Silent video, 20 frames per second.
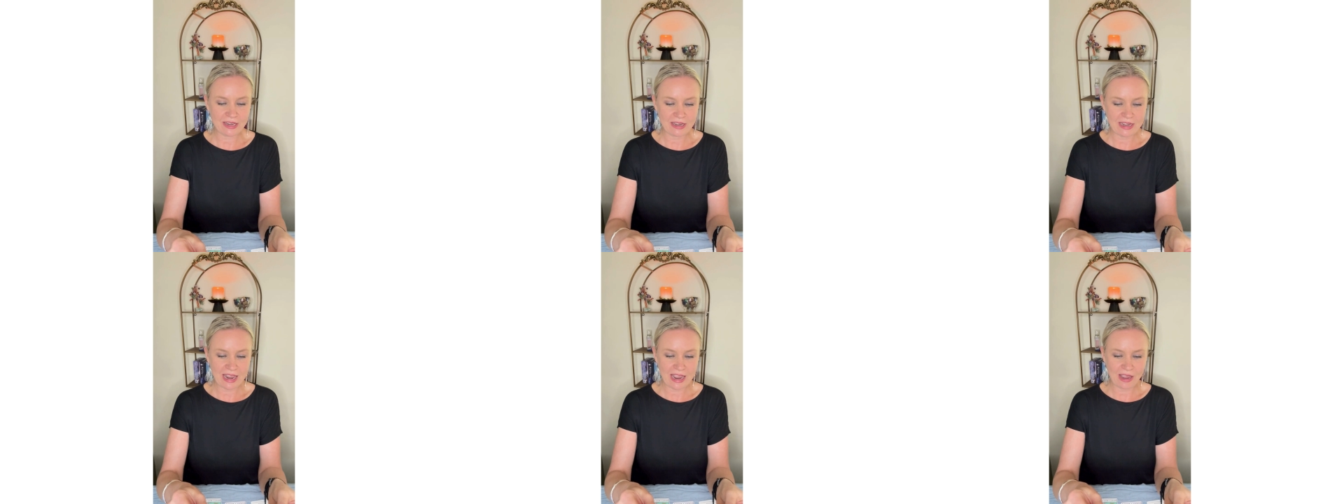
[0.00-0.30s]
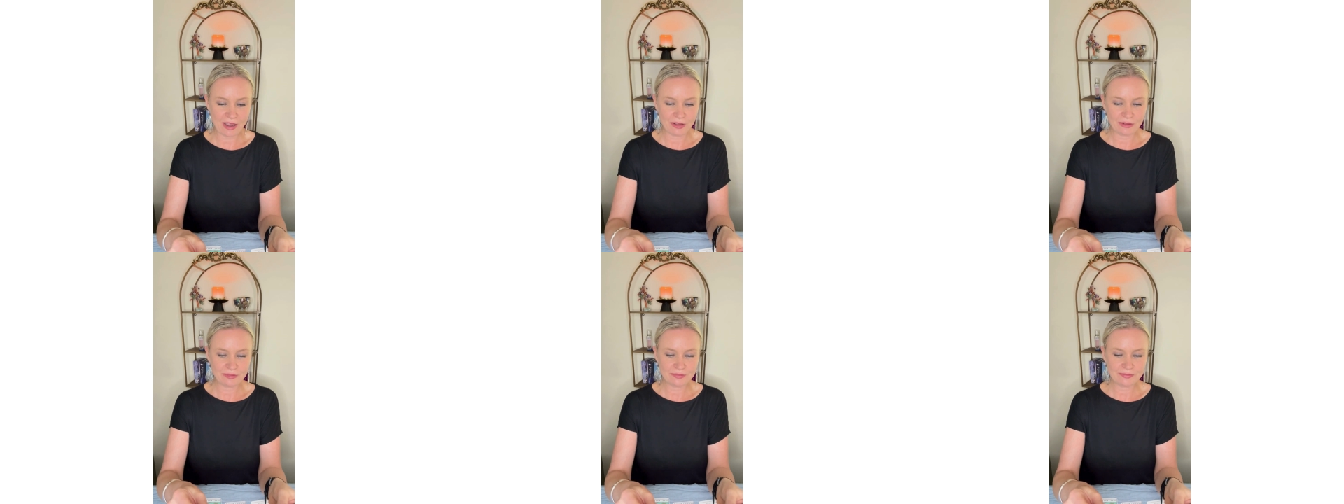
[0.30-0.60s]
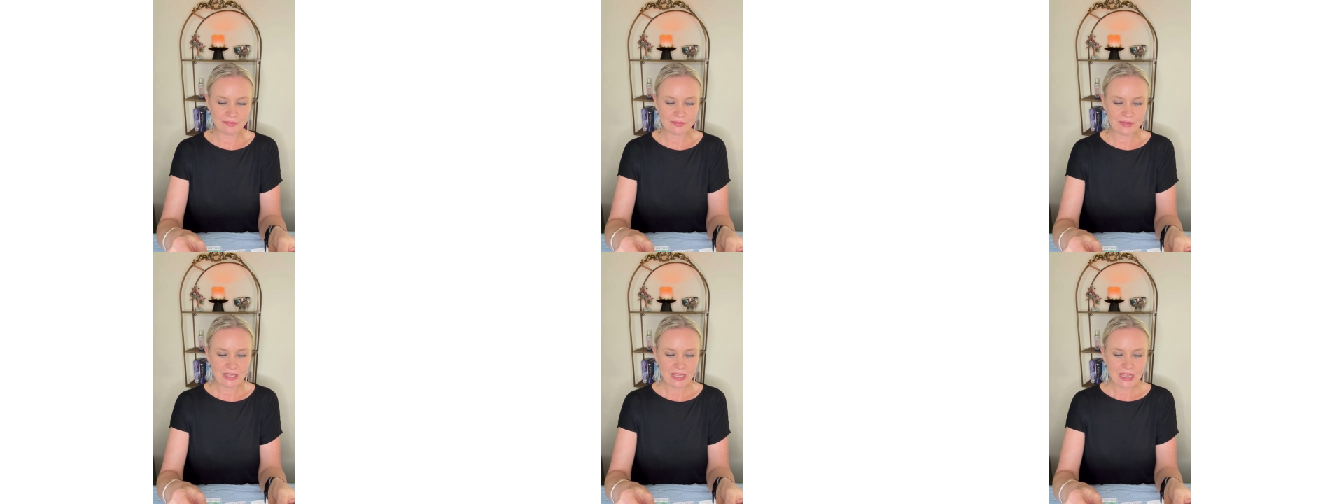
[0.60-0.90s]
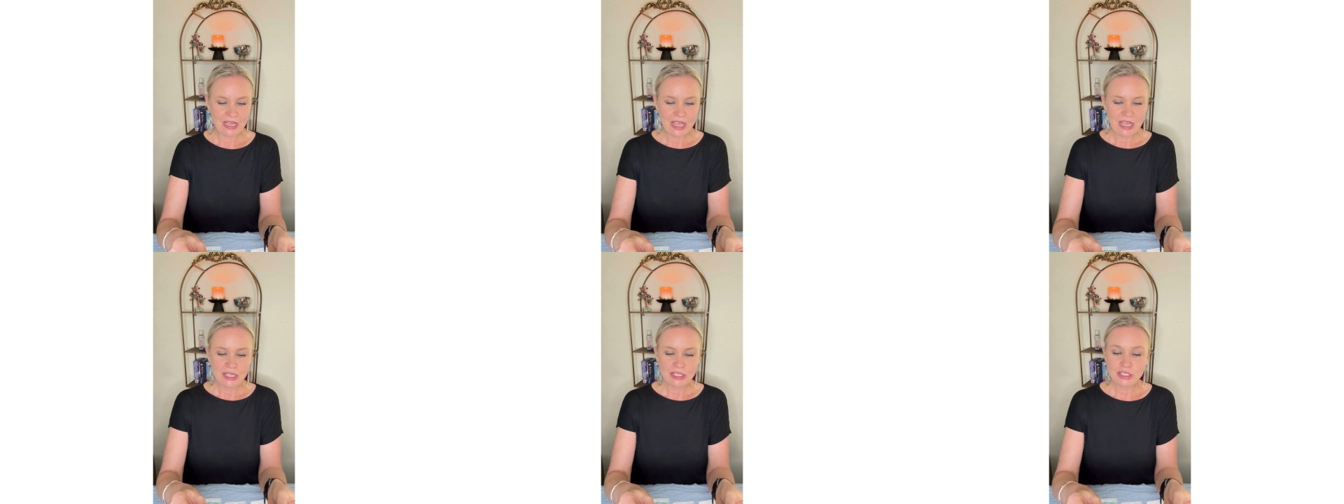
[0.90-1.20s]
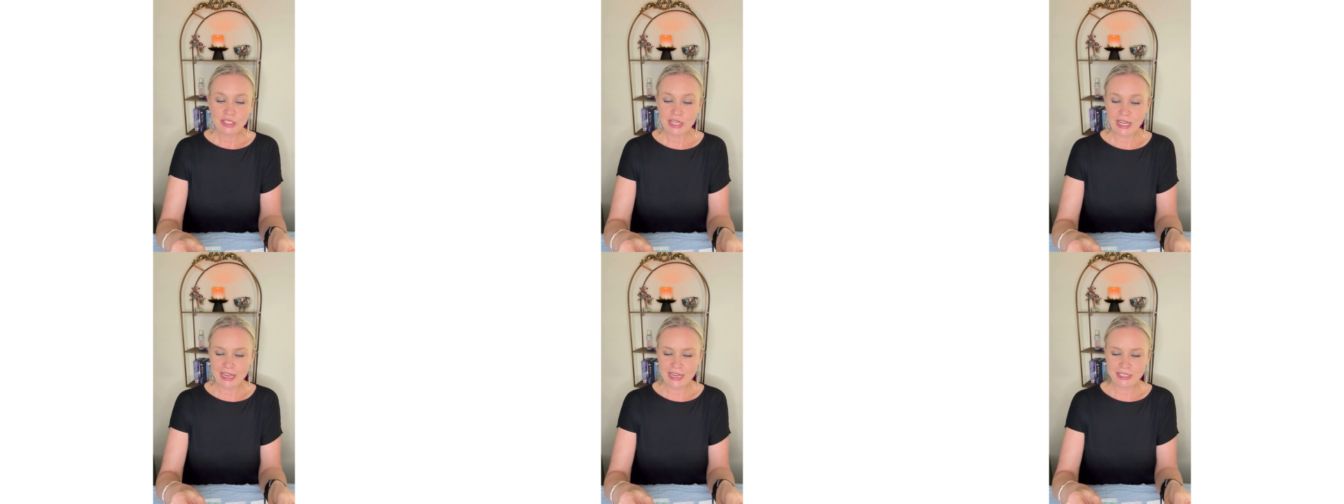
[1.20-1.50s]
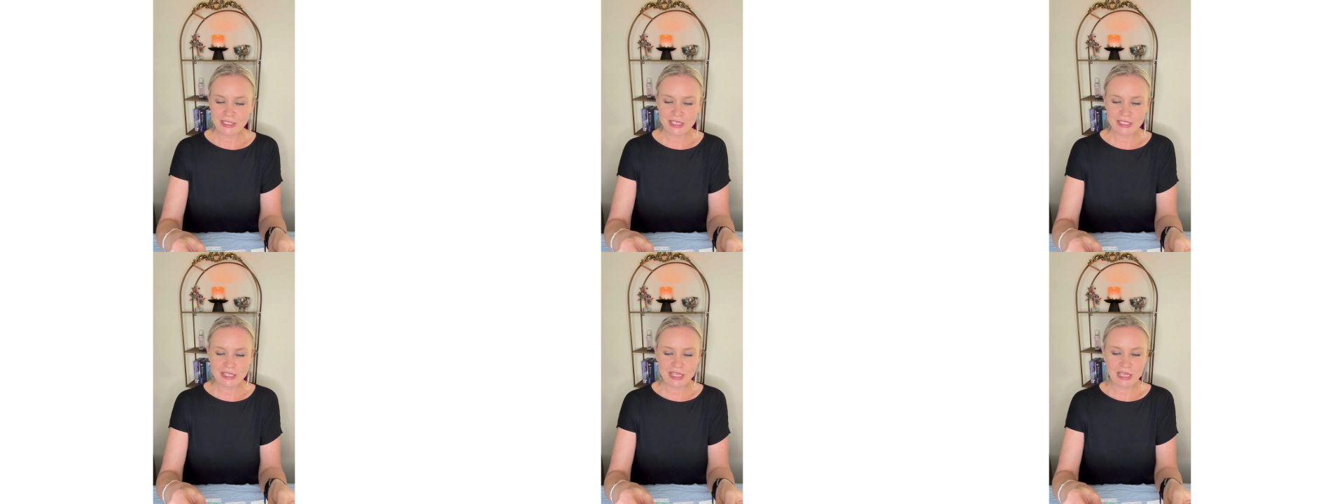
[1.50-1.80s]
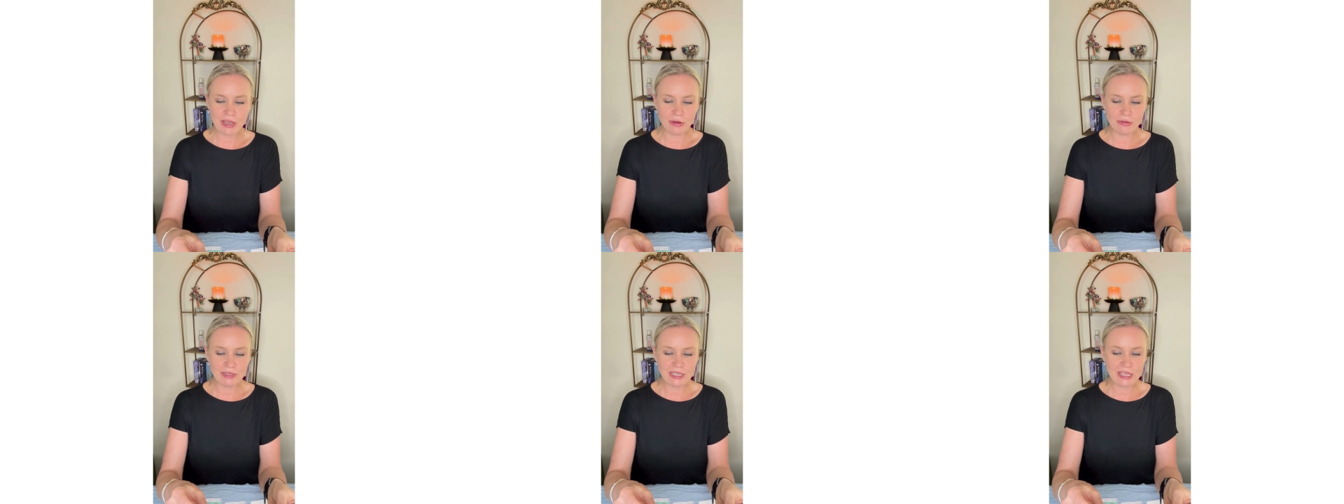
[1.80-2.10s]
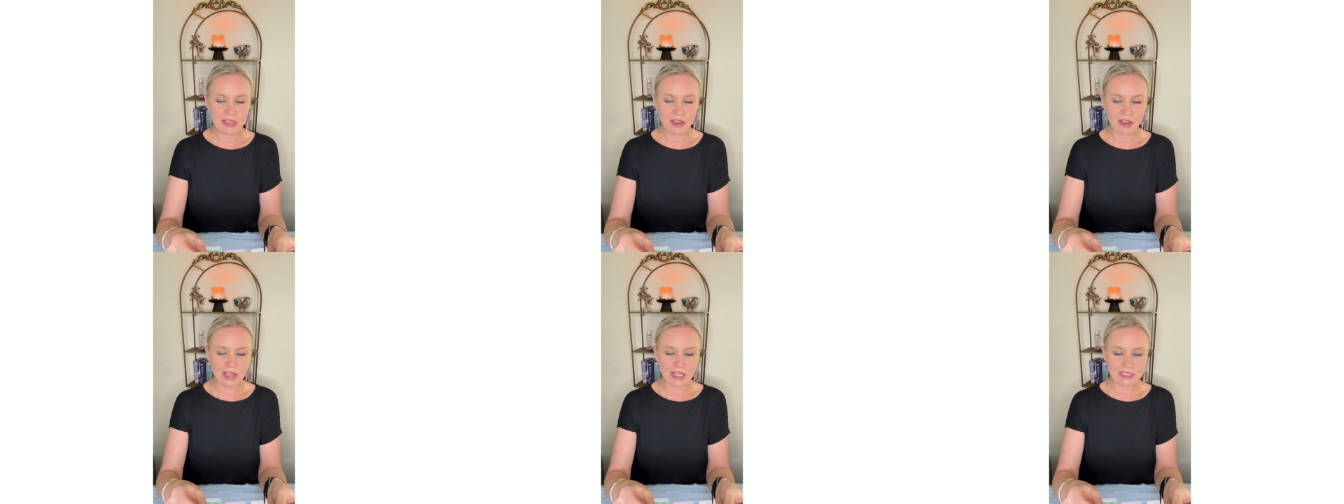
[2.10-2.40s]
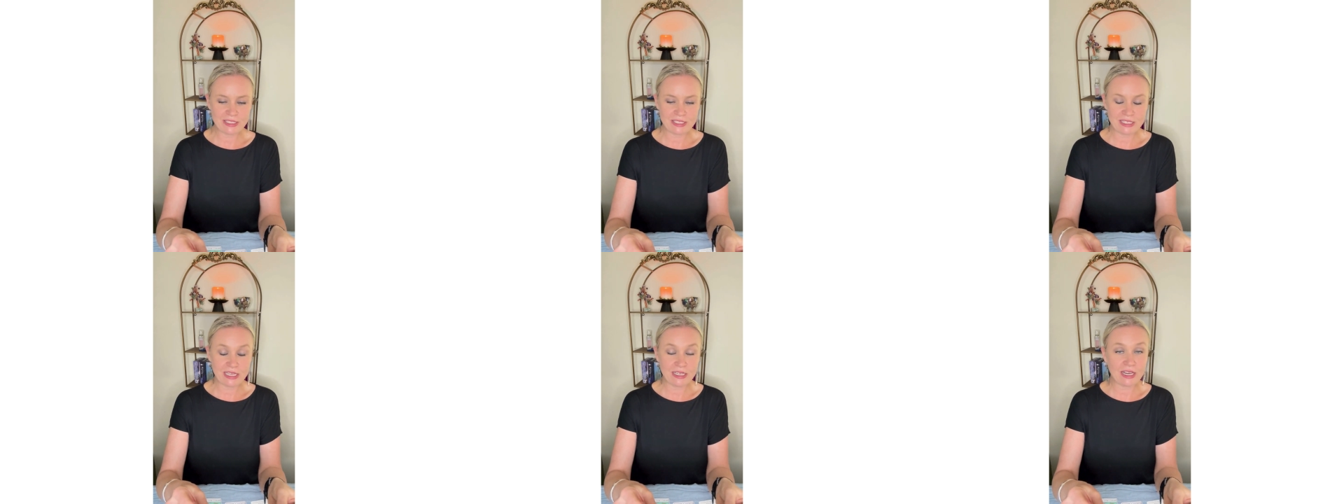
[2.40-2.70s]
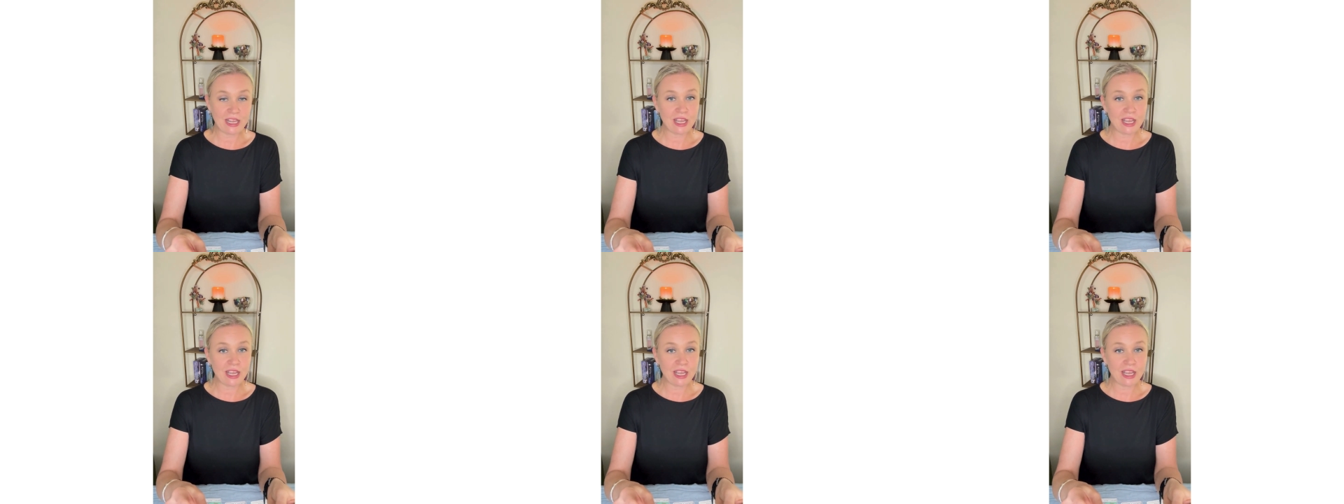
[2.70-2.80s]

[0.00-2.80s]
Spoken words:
now. Change is the only constant,